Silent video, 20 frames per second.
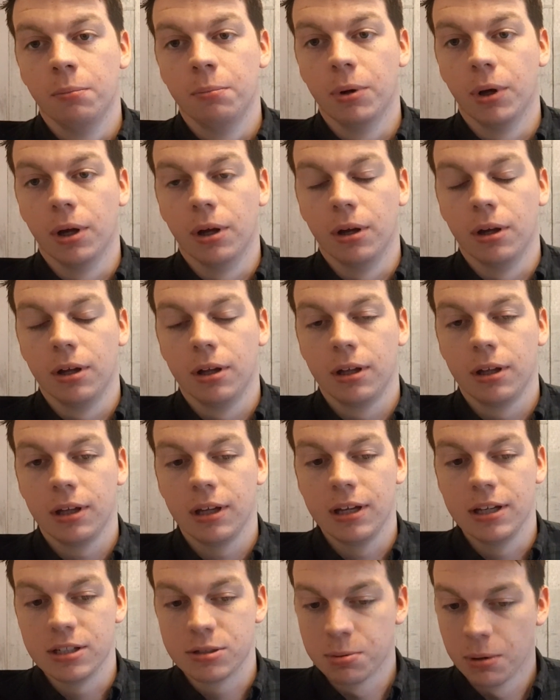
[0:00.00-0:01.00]
but
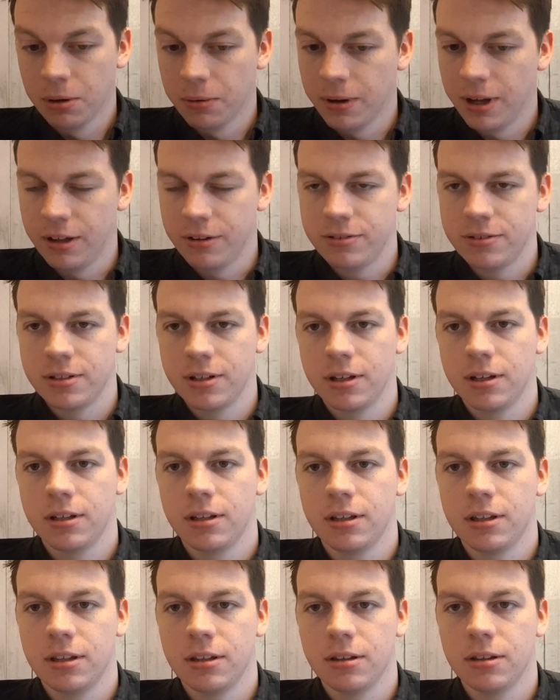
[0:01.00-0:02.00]
it's well worth
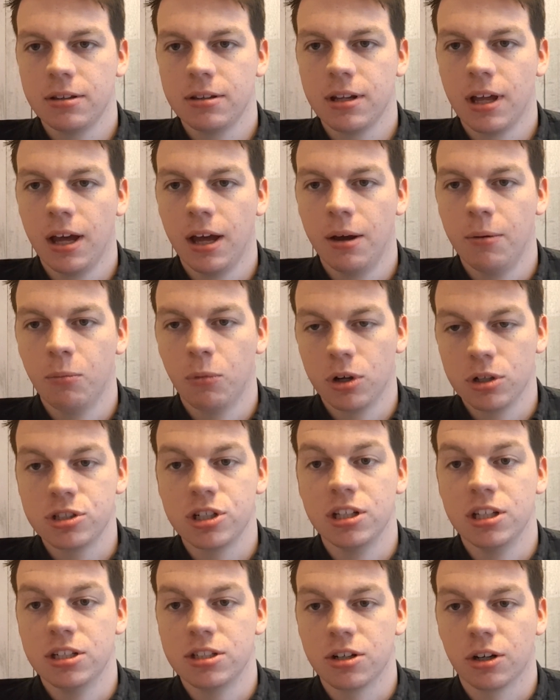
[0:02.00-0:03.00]

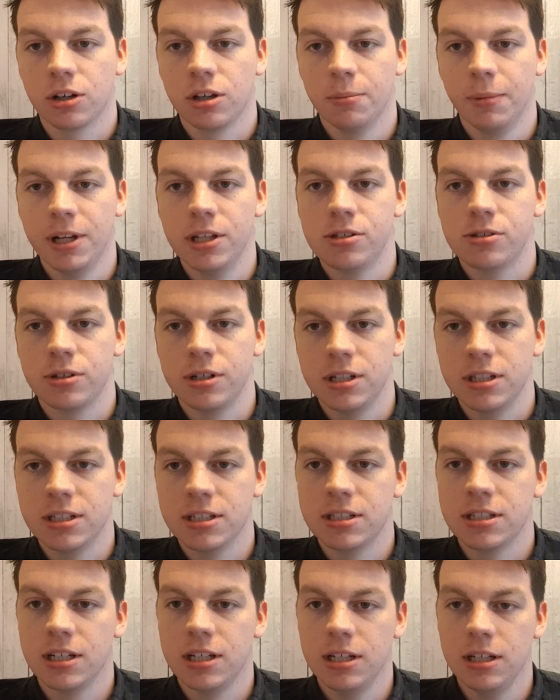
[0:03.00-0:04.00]
watching this documentary
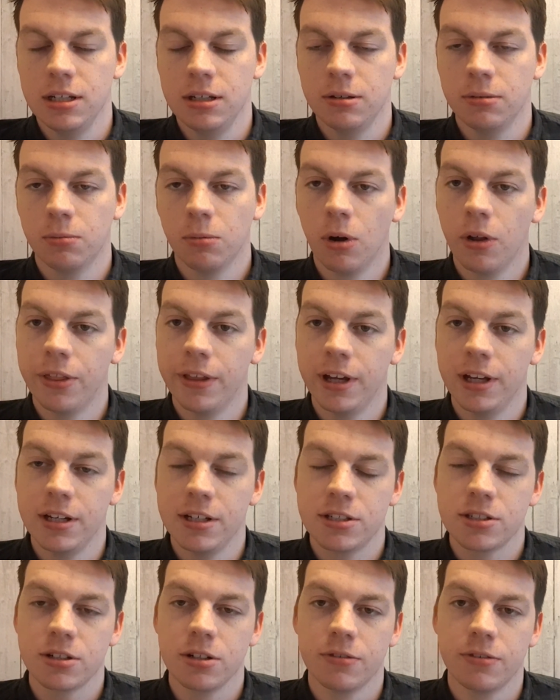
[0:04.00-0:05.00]
to see what they
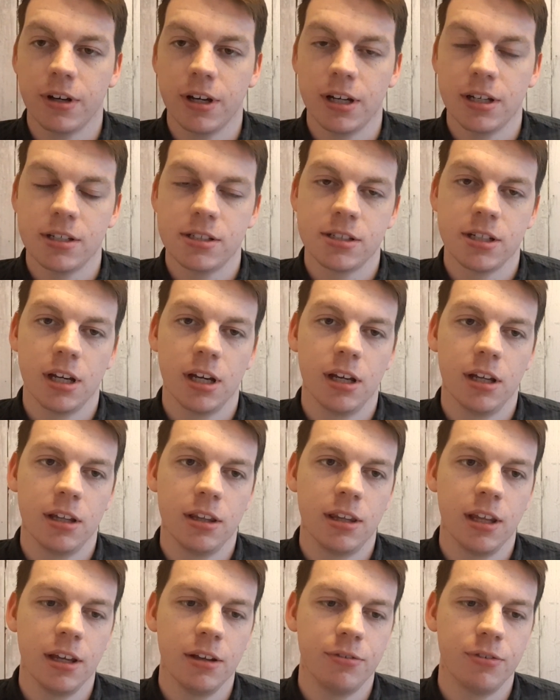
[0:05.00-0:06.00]
discover.
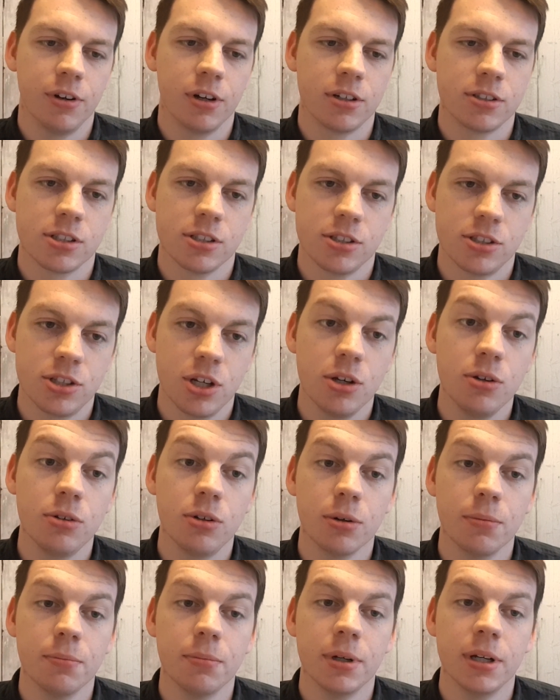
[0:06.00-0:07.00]
So they focus on two
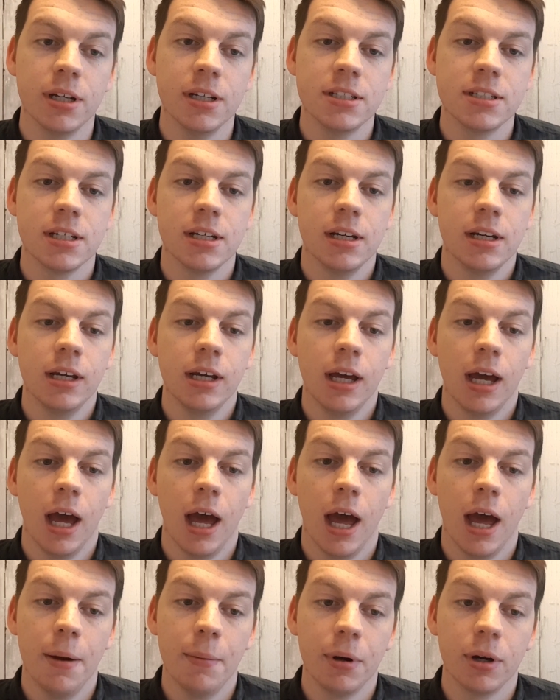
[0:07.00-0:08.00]
companies,
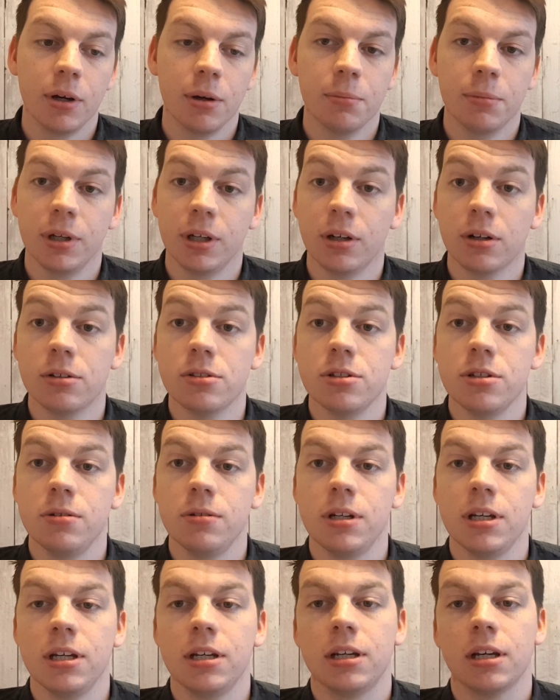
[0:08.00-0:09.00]
a company called
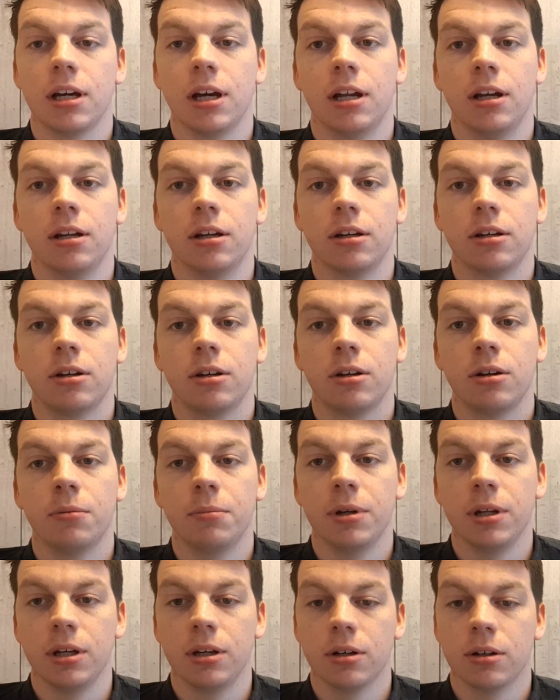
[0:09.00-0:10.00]
Unique and a
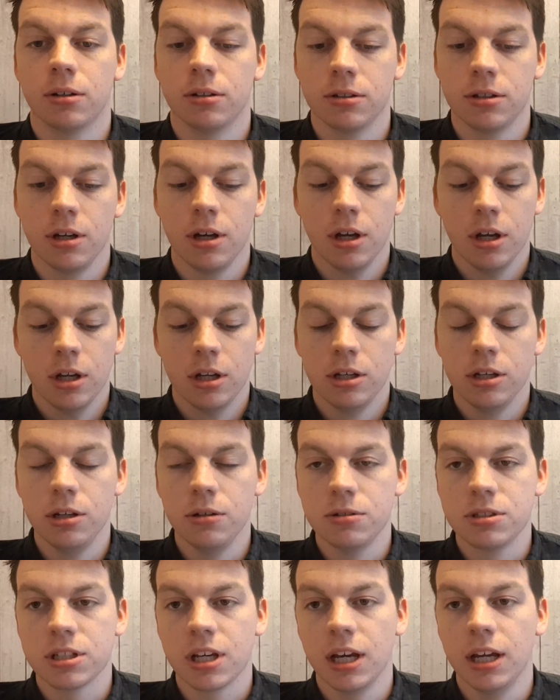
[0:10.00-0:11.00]
company called
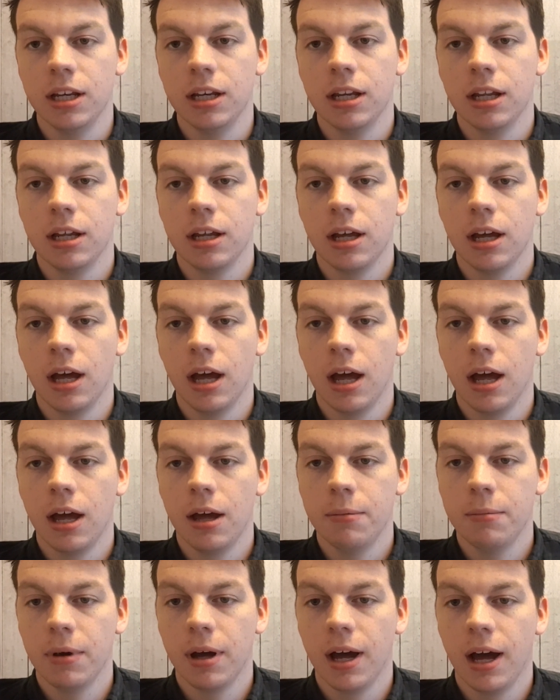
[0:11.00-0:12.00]
New Skin,
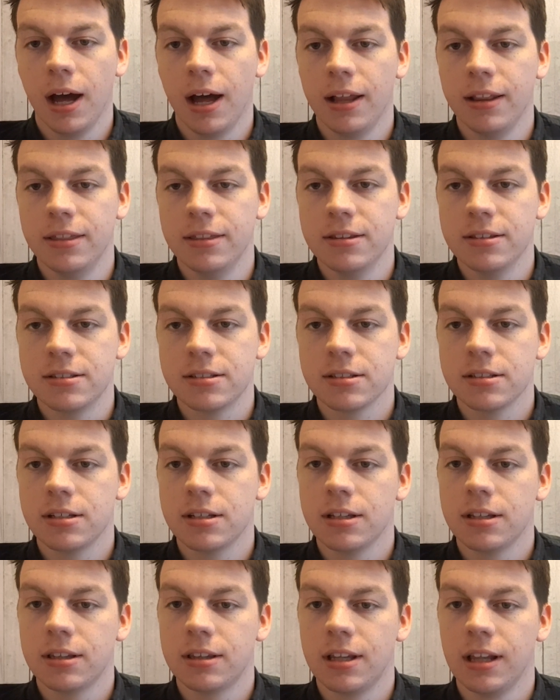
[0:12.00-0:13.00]
and
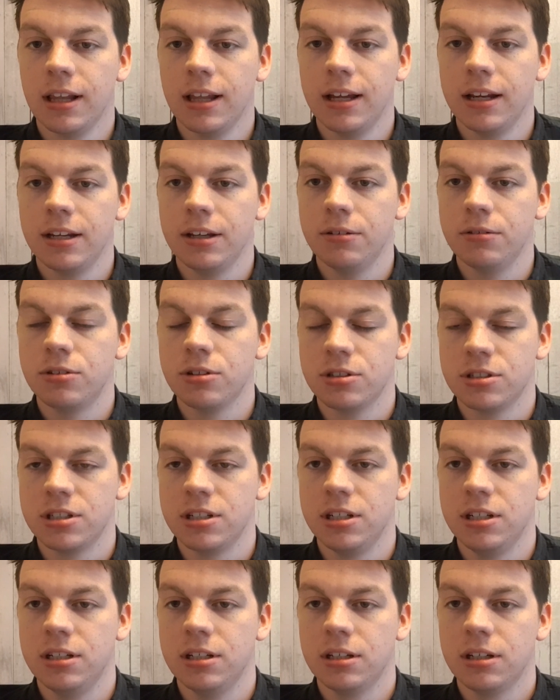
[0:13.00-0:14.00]
the lady who does
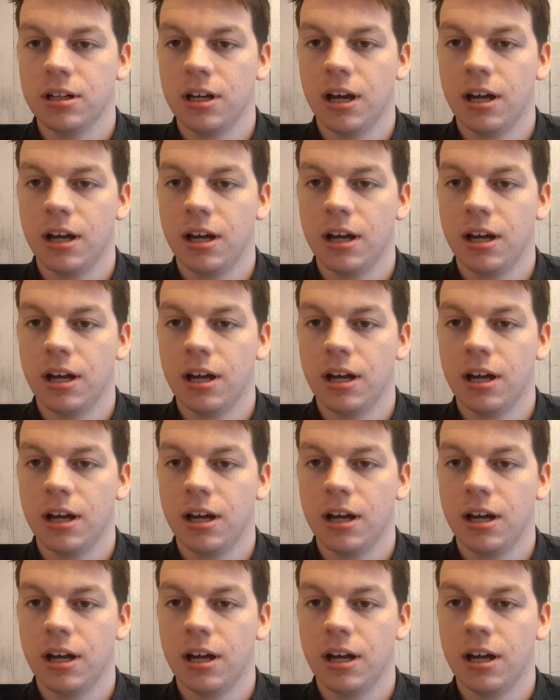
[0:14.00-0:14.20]
the